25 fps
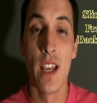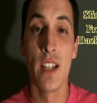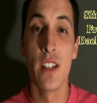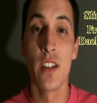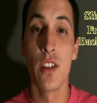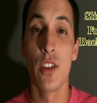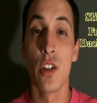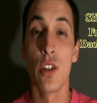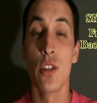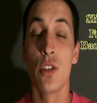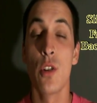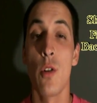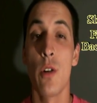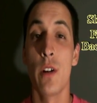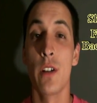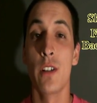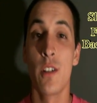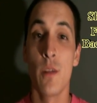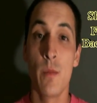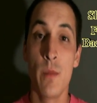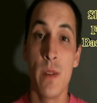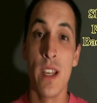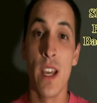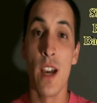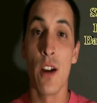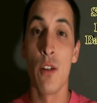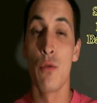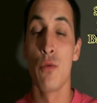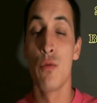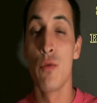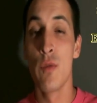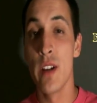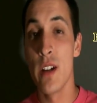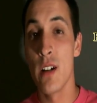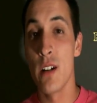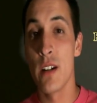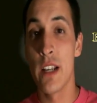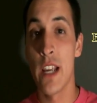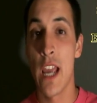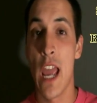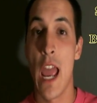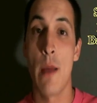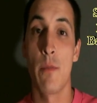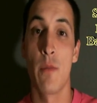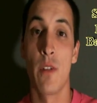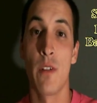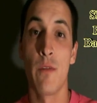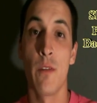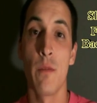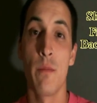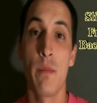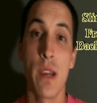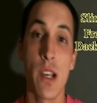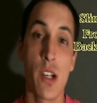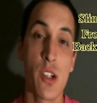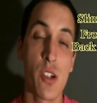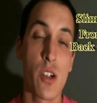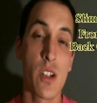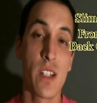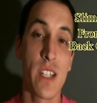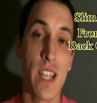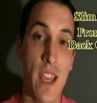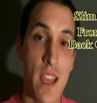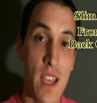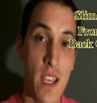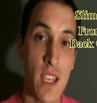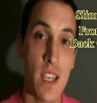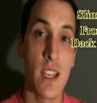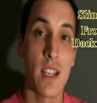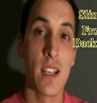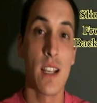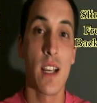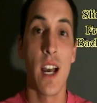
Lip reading: is that there's going to be a rear camera for picture taking,